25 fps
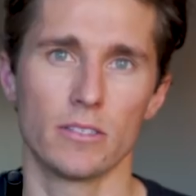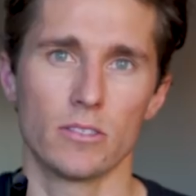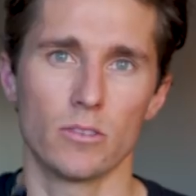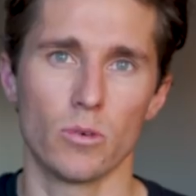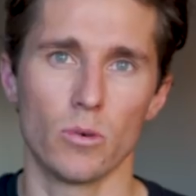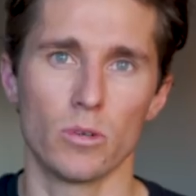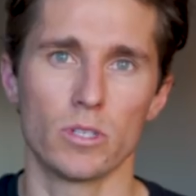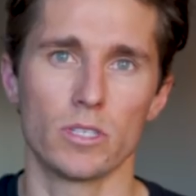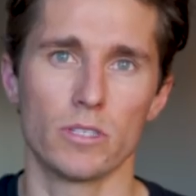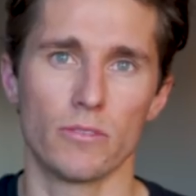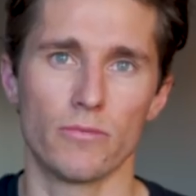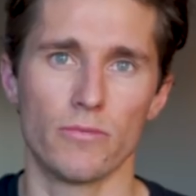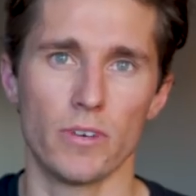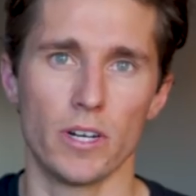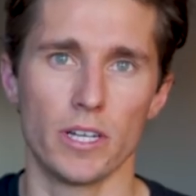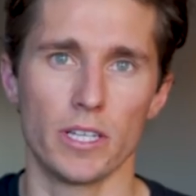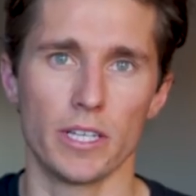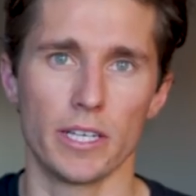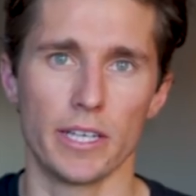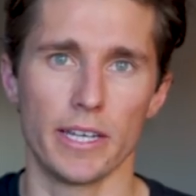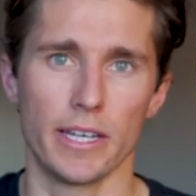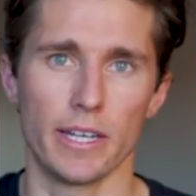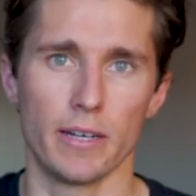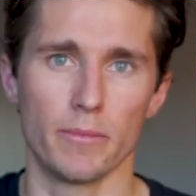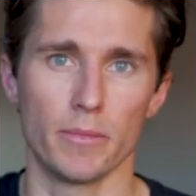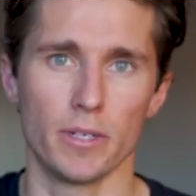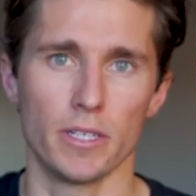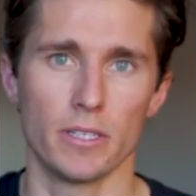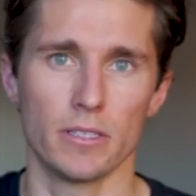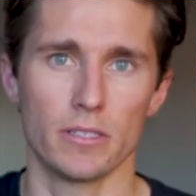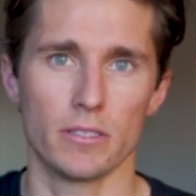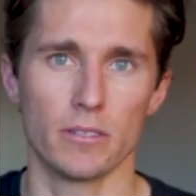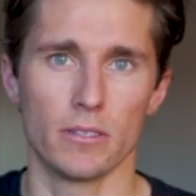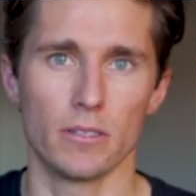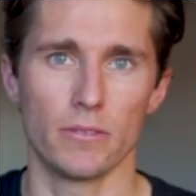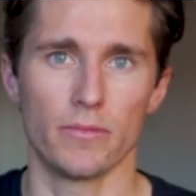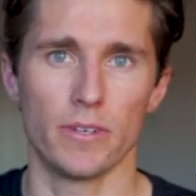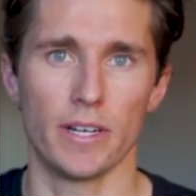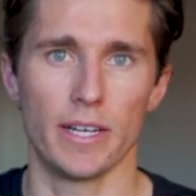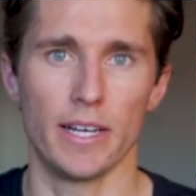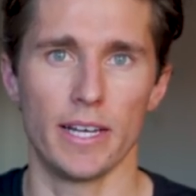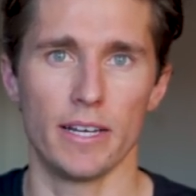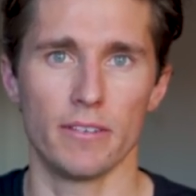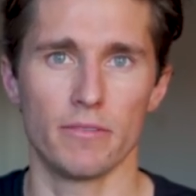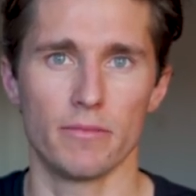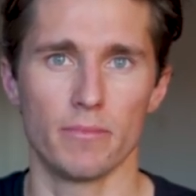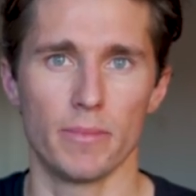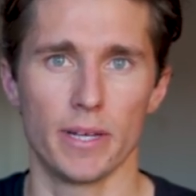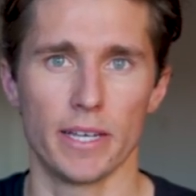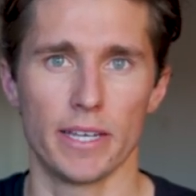towards the front of the camera. So if I
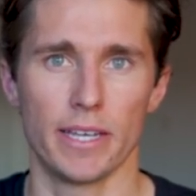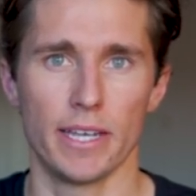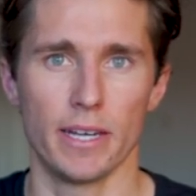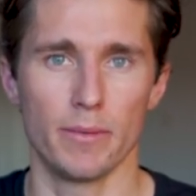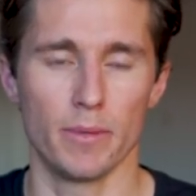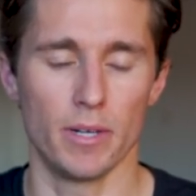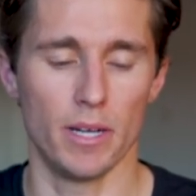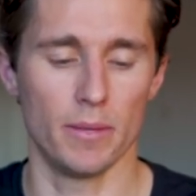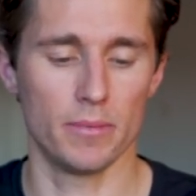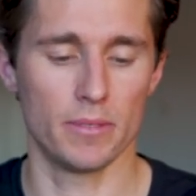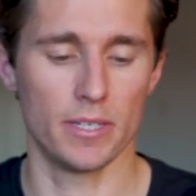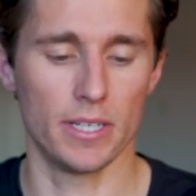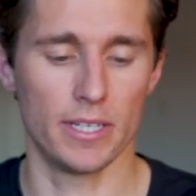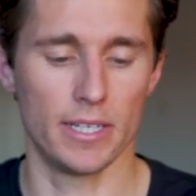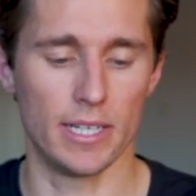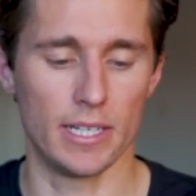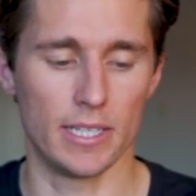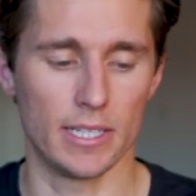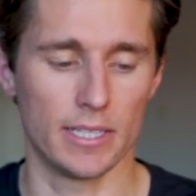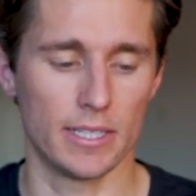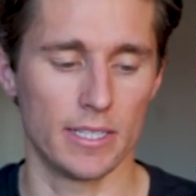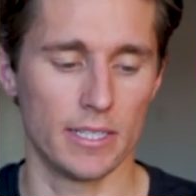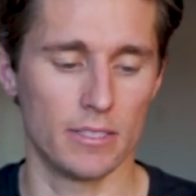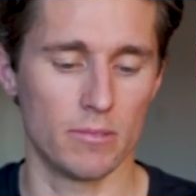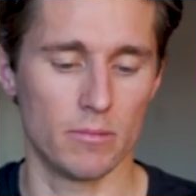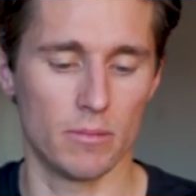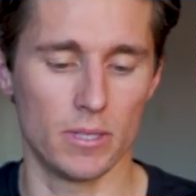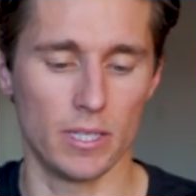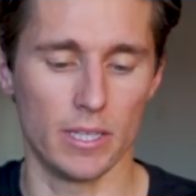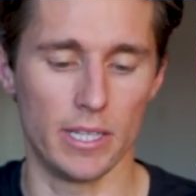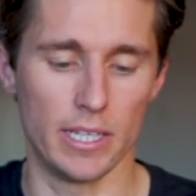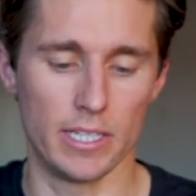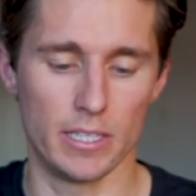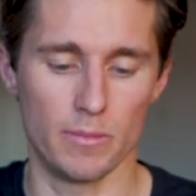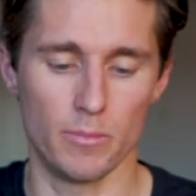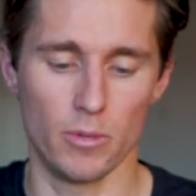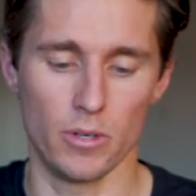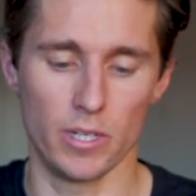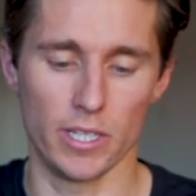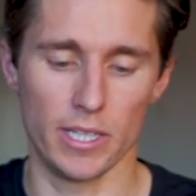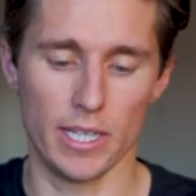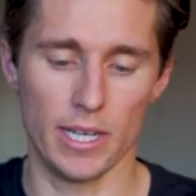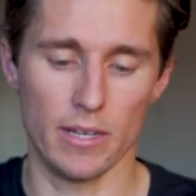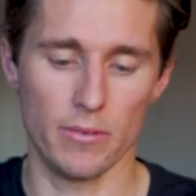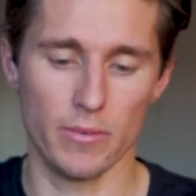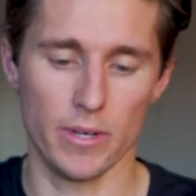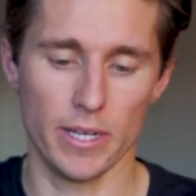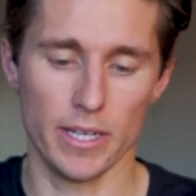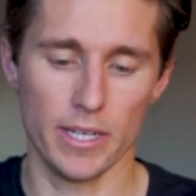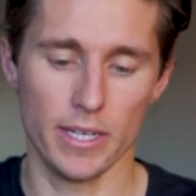have my camera upside down like this, with the lens pointing
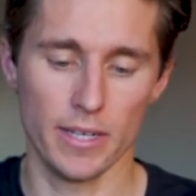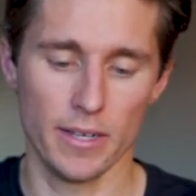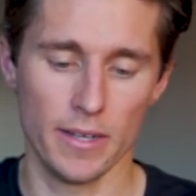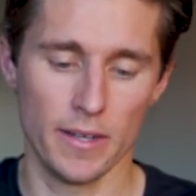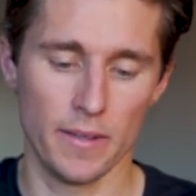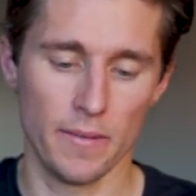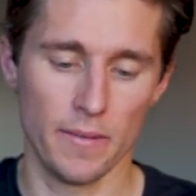that way,